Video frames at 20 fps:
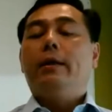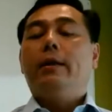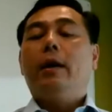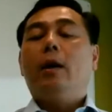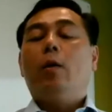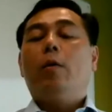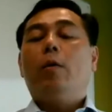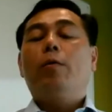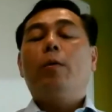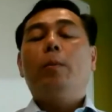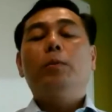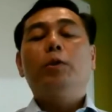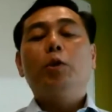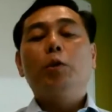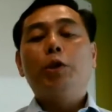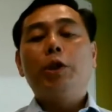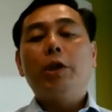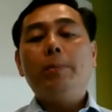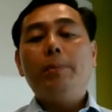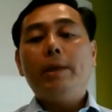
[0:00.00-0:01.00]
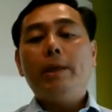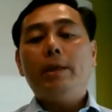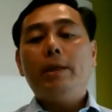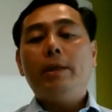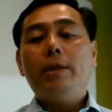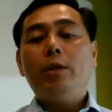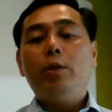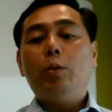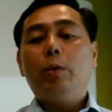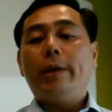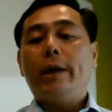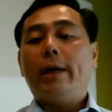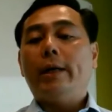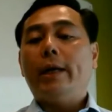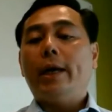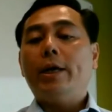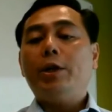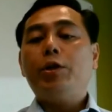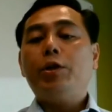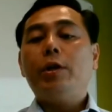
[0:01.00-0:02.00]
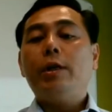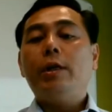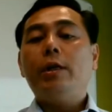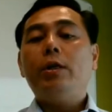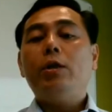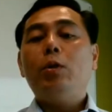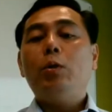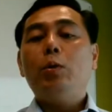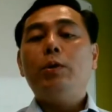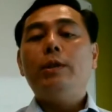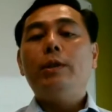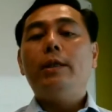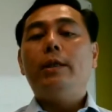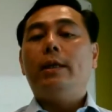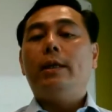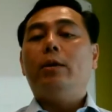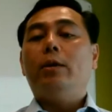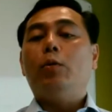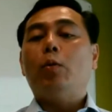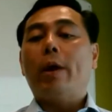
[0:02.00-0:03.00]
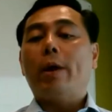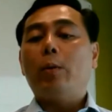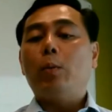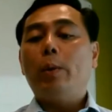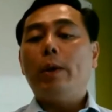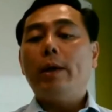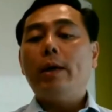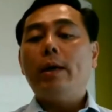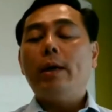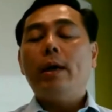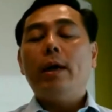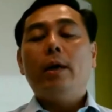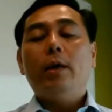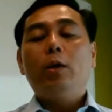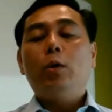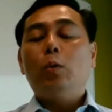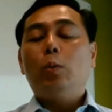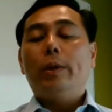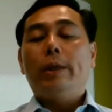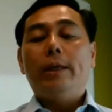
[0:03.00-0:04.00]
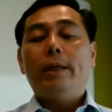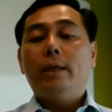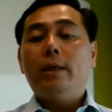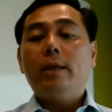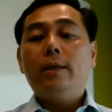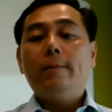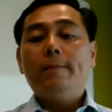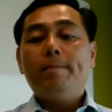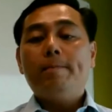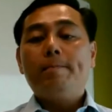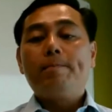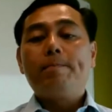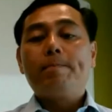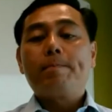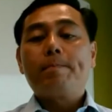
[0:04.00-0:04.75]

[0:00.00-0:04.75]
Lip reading: Now, from social media, you can actually use it in the right way to either